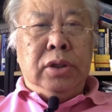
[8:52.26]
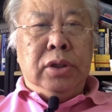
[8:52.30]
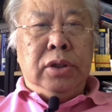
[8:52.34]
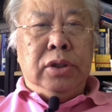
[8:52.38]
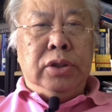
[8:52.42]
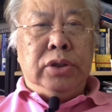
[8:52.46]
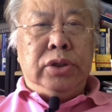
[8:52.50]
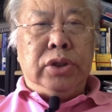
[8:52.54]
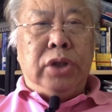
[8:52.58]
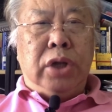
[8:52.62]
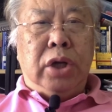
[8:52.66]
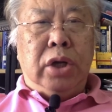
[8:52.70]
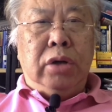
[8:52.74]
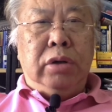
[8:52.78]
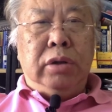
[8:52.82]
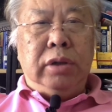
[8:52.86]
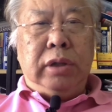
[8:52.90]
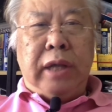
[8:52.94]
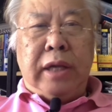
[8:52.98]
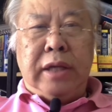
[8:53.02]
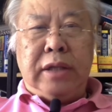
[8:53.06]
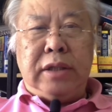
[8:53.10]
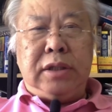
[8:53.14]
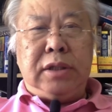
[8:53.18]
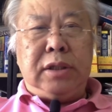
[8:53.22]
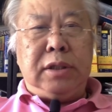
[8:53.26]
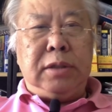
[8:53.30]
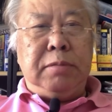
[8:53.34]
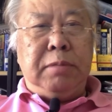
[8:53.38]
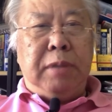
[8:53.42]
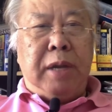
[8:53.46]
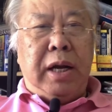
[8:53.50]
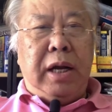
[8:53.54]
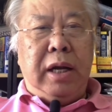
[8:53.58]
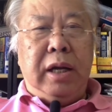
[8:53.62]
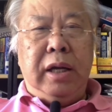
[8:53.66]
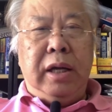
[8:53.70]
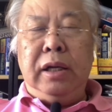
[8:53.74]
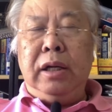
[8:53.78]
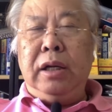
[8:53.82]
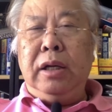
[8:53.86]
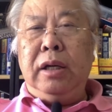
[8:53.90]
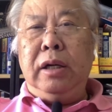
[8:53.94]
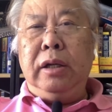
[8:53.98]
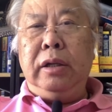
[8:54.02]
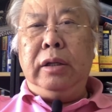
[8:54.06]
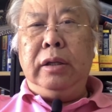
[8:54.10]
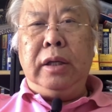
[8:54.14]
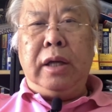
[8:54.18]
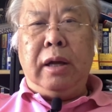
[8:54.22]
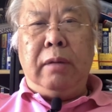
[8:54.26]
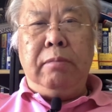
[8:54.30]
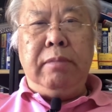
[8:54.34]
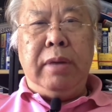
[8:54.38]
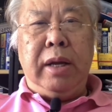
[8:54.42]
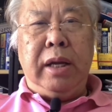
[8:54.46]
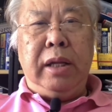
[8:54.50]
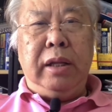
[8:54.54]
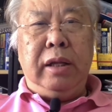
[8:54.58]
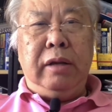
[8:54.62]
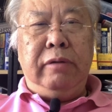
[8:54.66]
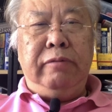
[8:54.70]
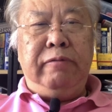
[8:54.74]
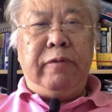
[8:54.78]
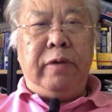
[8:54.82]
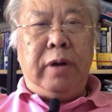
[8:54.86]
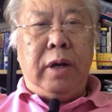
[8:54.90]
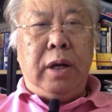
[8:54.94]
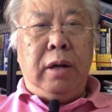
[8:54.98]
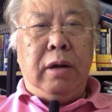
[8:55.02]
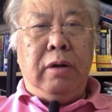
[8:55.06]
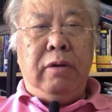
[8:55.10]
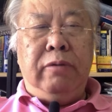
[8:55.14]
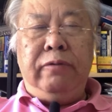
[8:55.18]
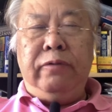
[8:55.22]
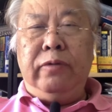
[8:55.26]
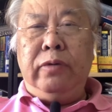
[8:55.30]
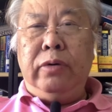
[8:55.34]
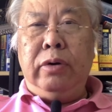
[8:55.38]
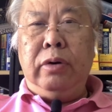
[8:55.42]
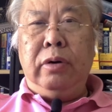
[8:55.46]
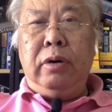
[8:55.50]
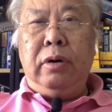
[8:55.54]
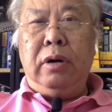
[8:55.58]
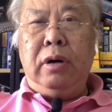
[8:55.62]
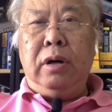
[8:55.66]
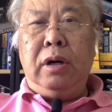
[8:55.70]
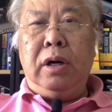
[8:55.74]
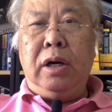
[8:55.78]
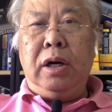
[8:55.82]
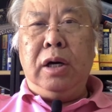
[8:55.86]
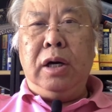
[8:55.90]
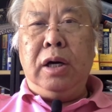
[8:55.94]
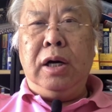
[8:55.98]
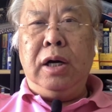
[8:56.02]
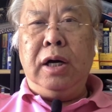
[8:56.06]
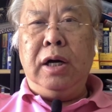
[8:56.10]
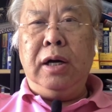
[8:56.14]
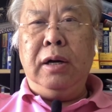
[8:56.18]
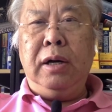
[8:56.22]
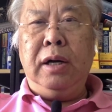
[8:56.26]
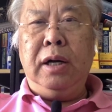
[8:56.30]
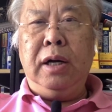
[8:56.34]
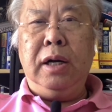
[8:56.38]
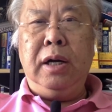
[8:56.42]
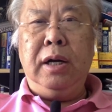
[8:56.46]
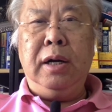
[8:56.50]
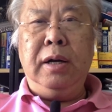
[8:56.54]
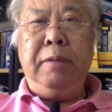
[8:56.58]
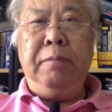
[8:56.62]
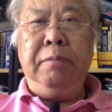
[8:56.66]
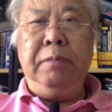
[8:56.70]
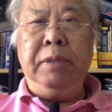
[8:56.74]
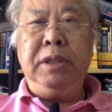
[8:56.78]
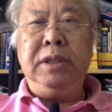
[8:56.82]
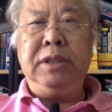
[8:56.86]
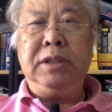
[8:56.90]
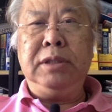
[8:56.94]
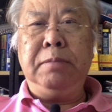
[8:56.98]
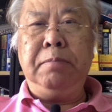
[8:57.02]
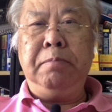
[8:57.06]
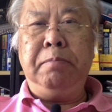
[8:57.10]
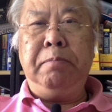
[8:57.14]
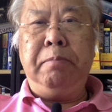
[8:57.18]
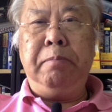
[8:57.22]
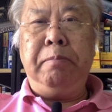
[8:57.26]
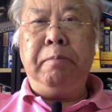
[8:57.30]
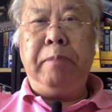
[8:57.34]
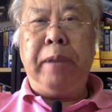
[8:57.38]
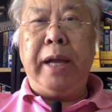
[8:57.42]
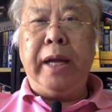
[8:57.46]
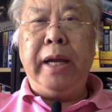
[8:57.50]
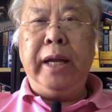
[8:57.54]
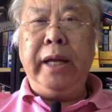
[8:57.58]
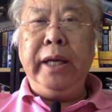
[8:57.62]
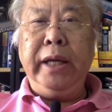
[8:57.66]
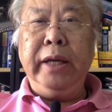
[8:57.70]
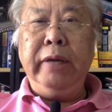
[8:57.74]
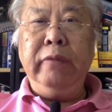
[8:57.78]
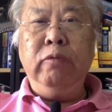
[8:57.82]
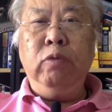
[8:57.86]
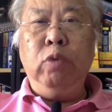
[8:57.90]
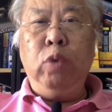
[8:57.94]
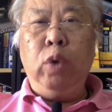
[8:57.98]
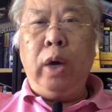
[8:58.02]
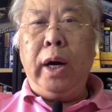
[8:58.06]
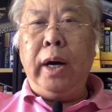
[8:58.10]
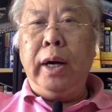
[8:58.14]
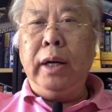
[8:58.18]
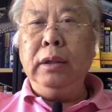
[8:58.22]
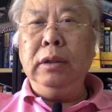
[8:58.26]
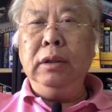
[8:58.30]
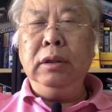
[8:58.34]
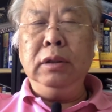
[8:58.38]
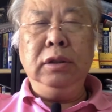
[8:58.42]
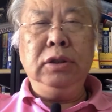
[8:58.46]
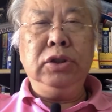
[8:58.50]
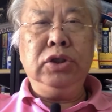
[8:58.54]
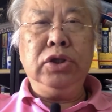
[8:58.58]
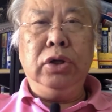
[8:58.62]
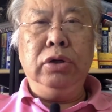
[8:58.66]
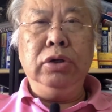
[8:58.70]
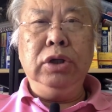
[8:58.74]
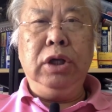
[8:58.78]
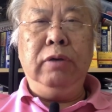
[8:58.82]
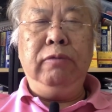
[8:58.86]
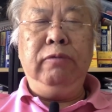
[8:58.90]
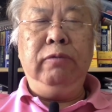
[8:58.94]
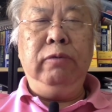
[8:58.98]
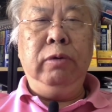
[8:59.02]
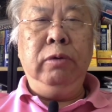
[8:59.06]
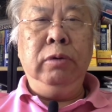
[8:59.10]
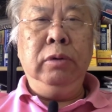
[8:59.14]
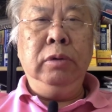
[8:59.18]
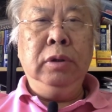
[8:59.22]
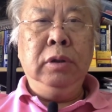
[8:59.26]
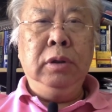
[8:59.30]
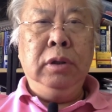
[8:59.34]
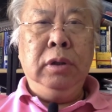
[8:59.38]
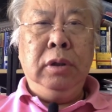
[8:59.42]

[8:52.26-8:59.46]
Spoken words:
So that's my little comment for Miss Penny Wong. So if you